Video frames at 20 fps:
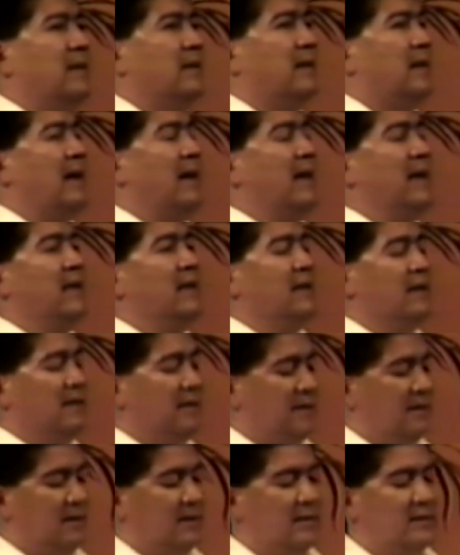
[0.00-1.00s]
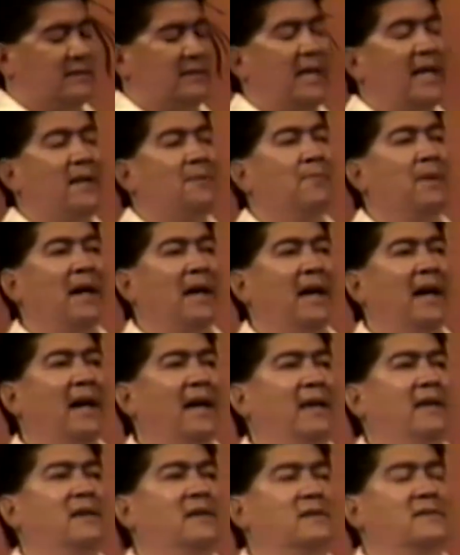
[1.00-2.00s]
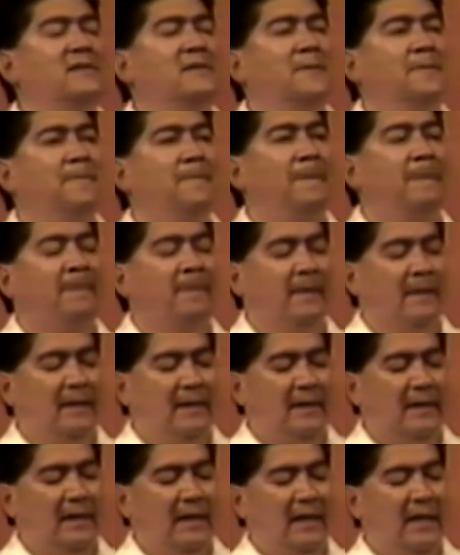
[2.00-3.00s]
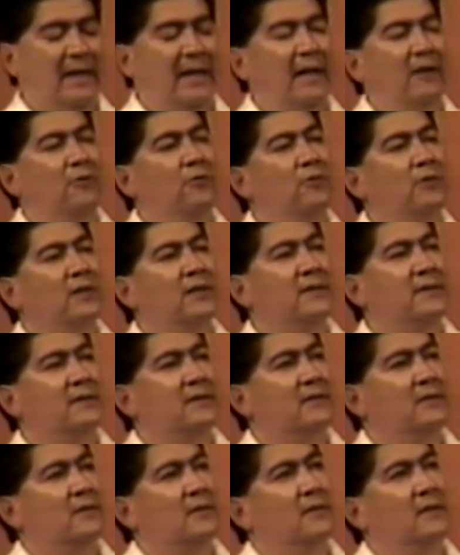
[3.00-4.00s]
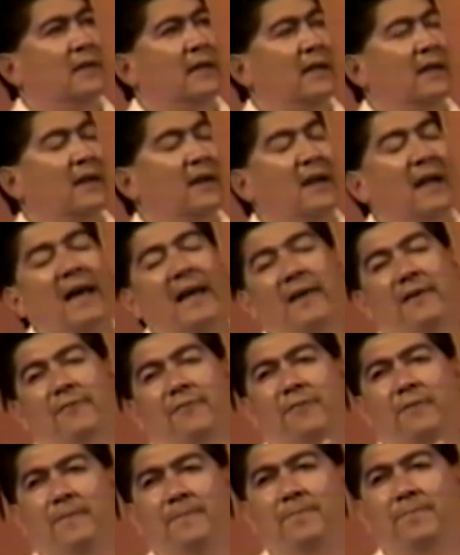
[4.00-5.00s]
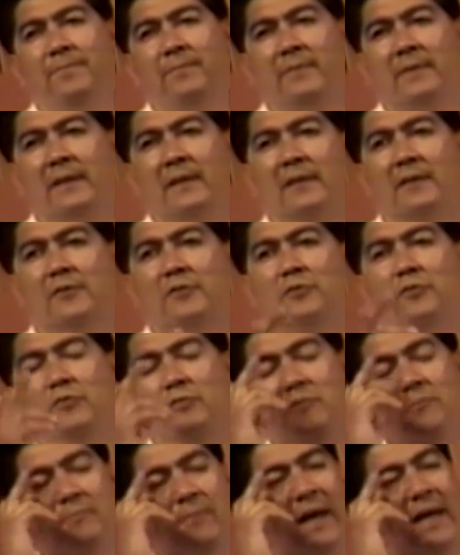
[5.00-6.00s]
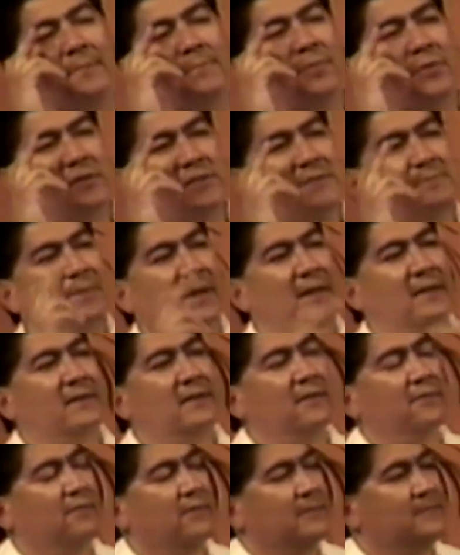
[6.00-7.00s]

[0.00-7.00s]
I take my eyes and I look at, at life through my perspective.